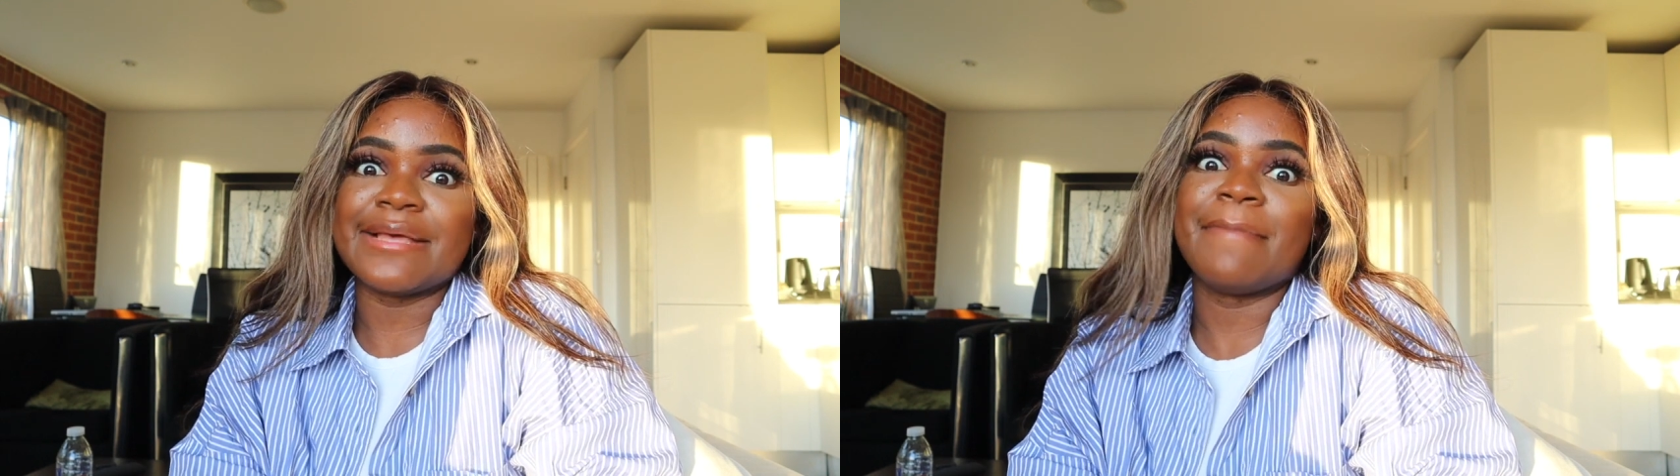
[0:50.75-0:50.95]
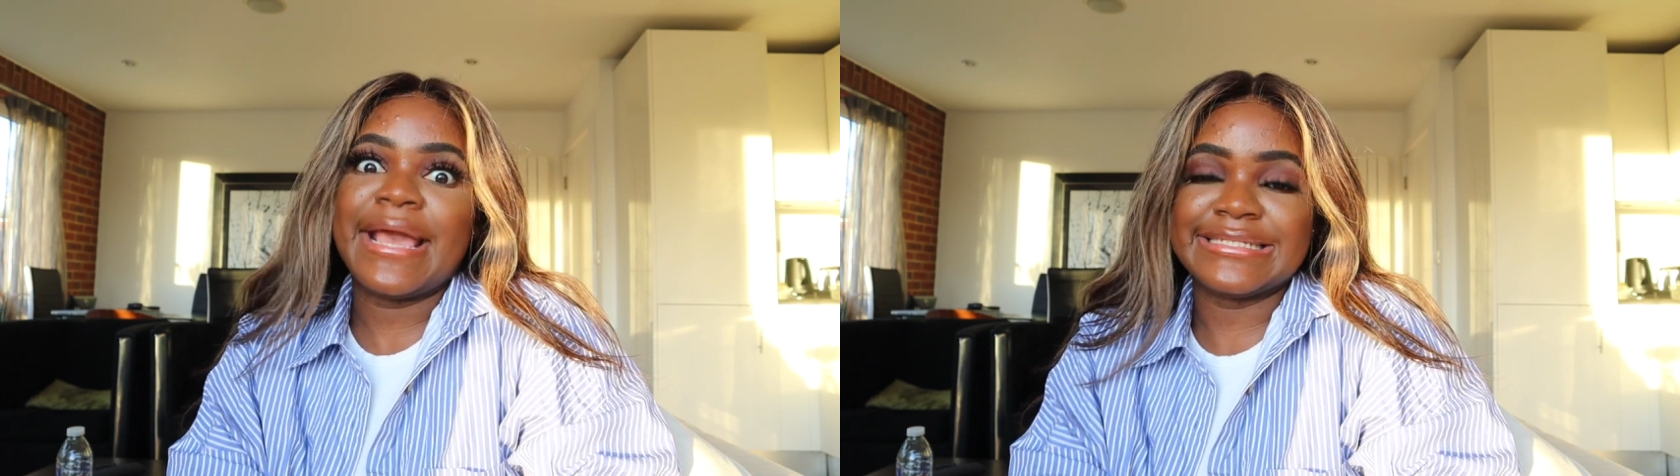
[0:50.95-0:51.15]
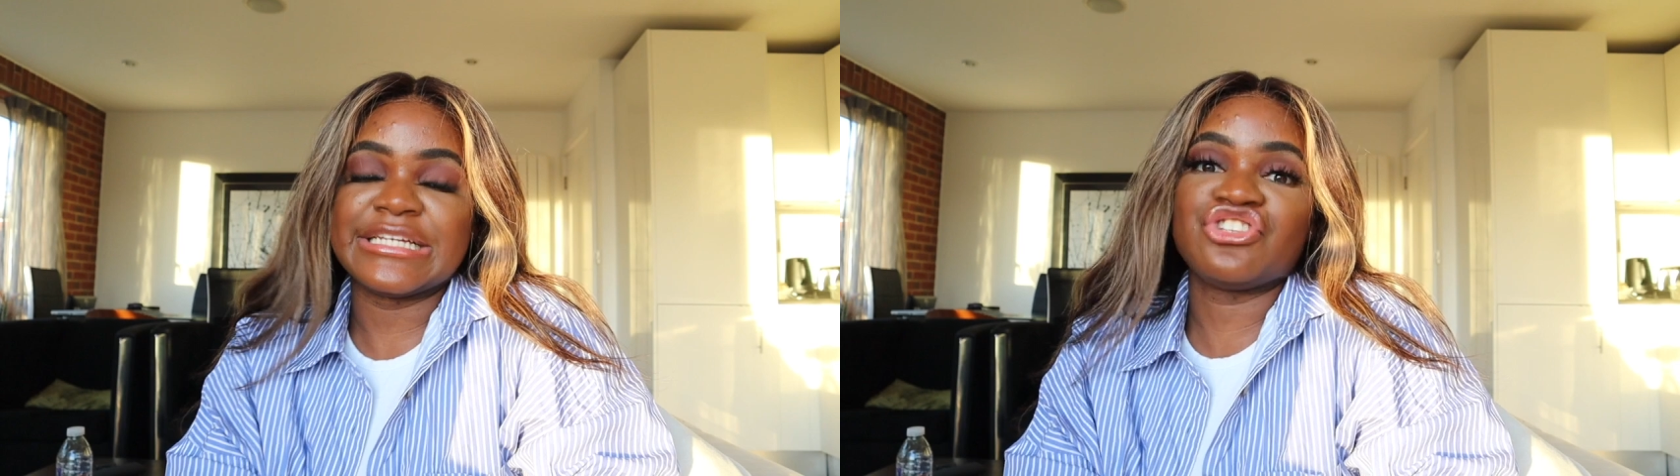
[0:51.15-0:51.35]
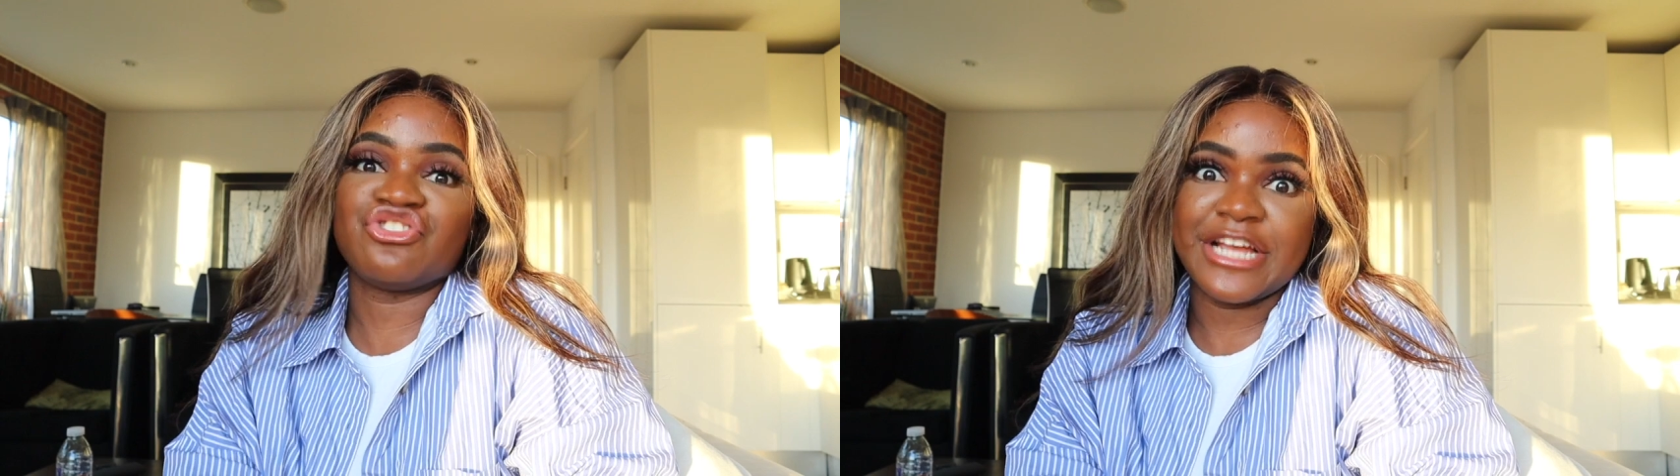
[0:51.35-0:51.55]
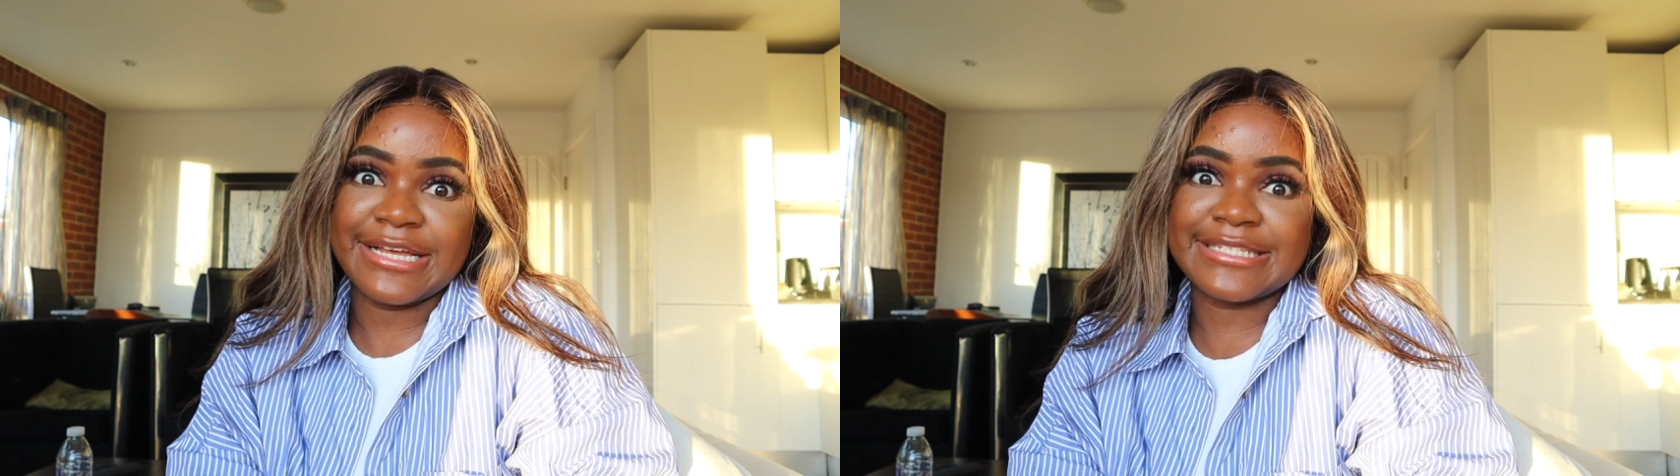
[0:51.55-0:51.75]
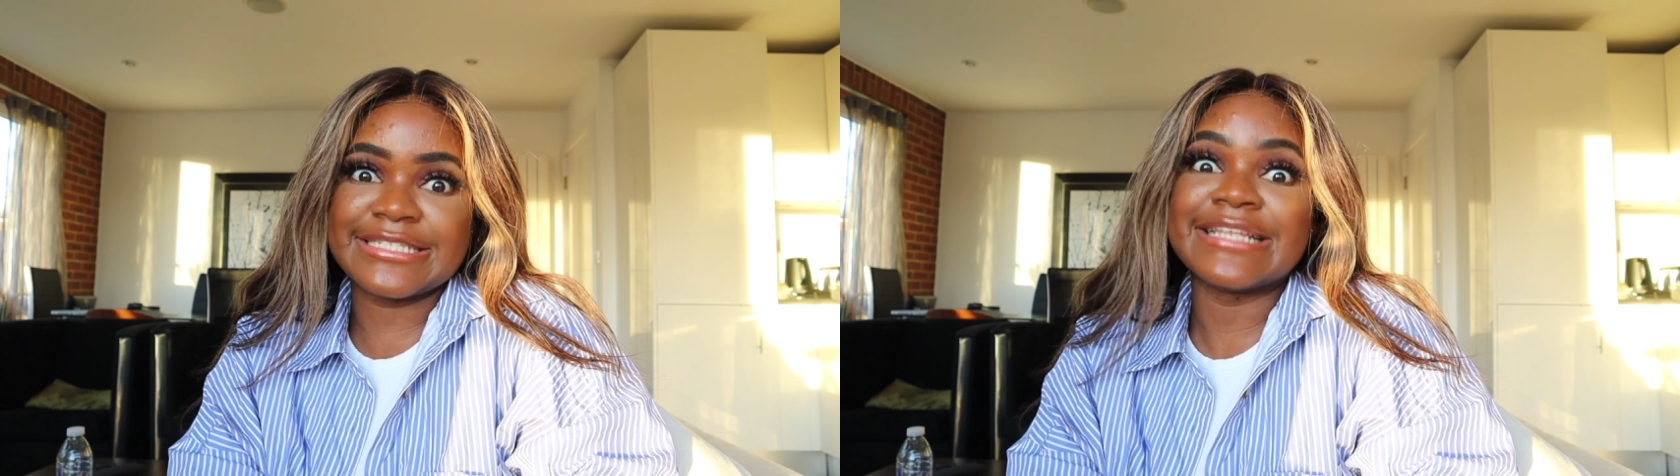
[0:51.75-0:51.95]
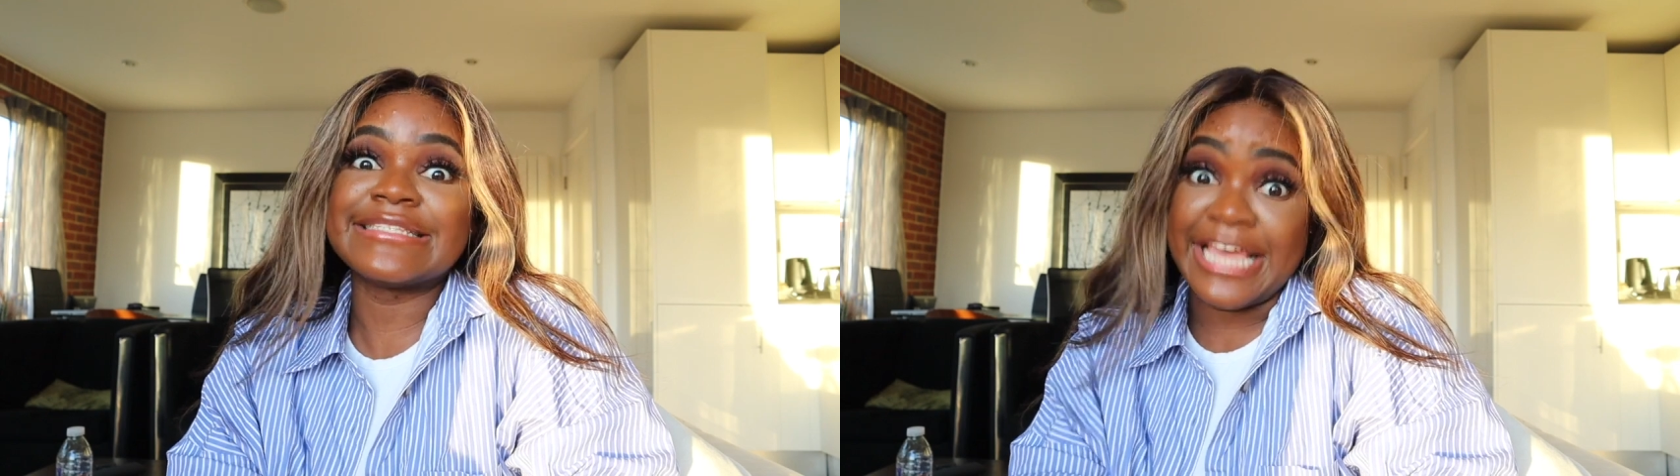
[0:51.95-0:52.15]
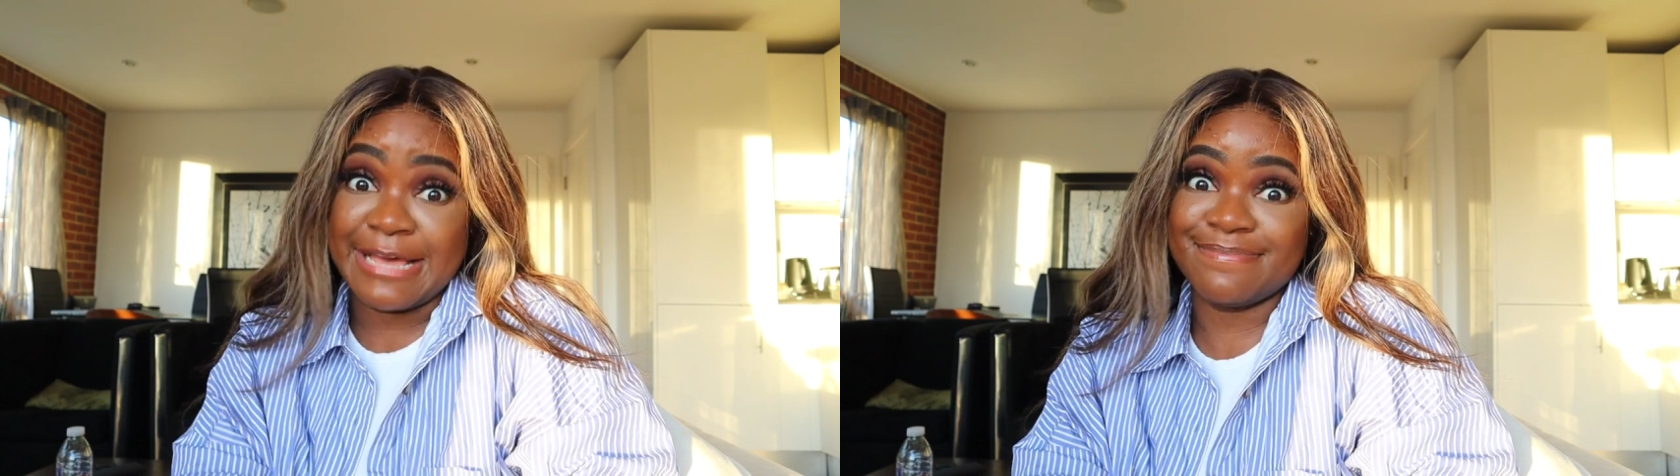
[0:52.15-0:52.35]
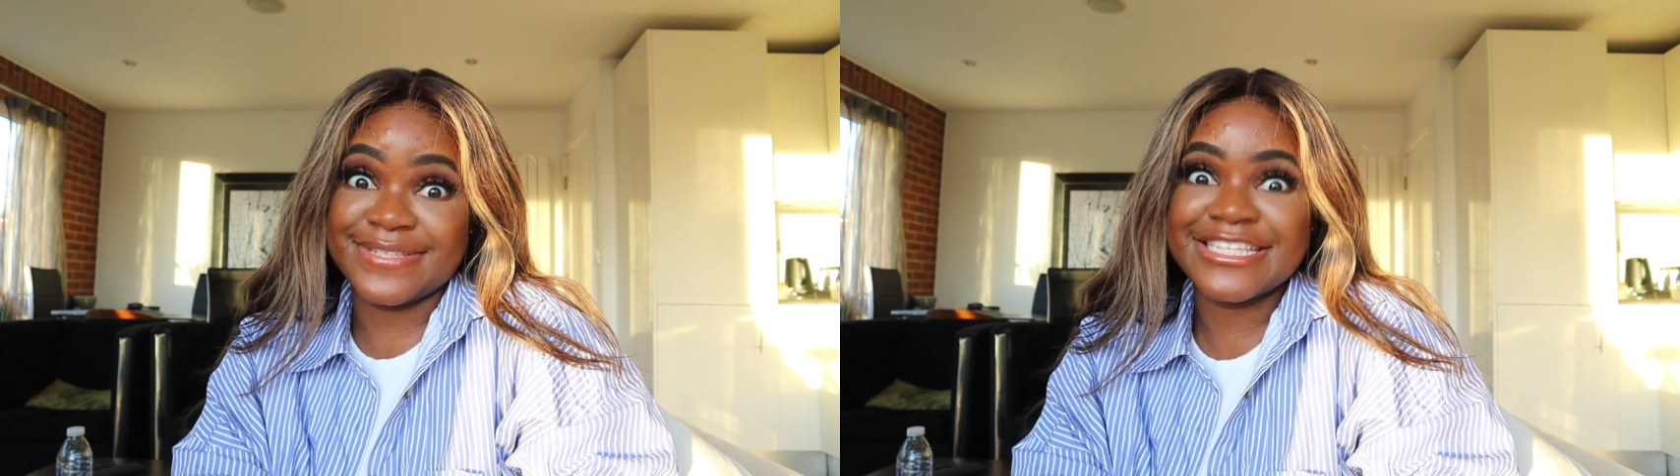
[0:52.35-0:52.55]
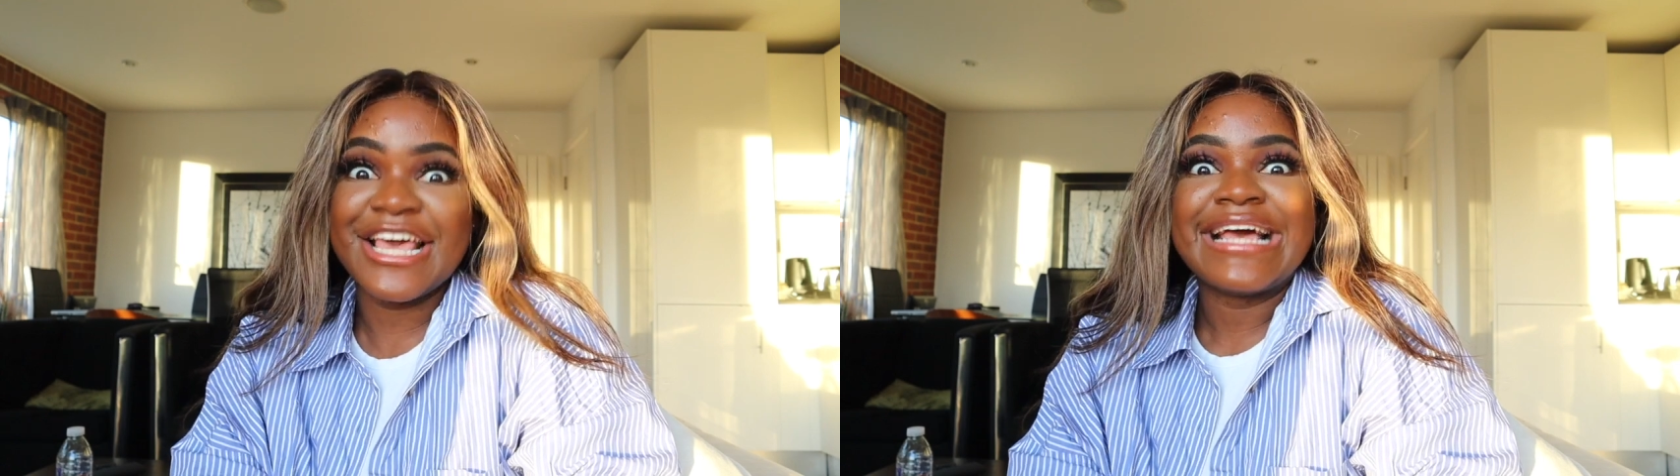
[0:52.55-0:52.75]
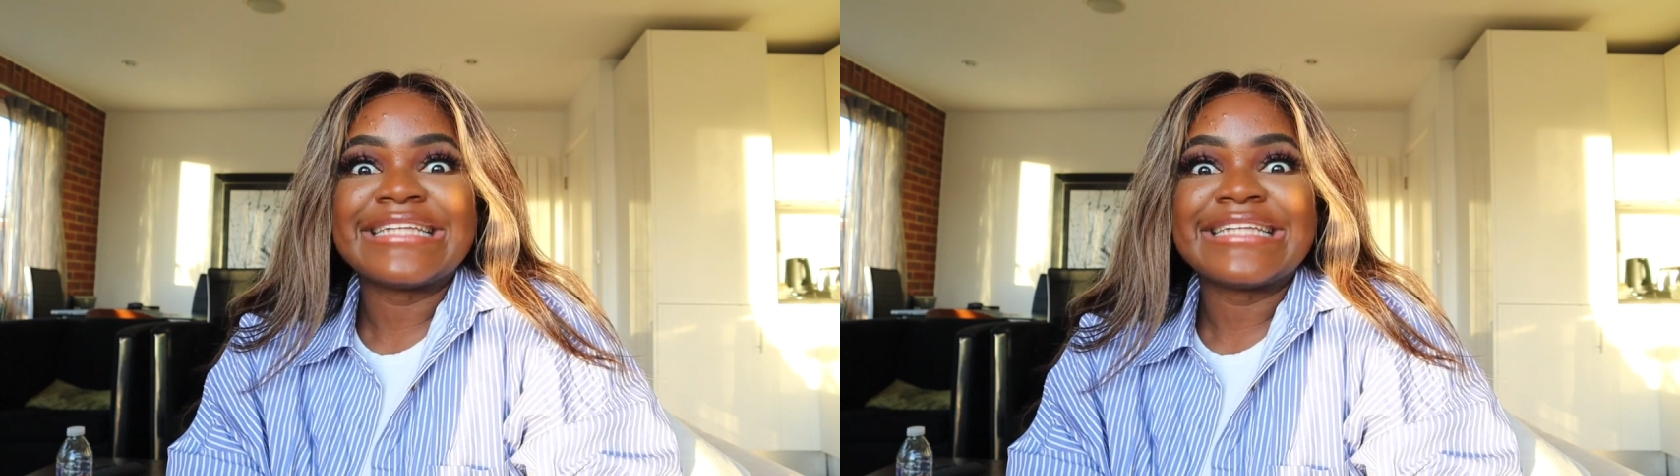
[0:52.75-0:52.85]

amazing tricks and tips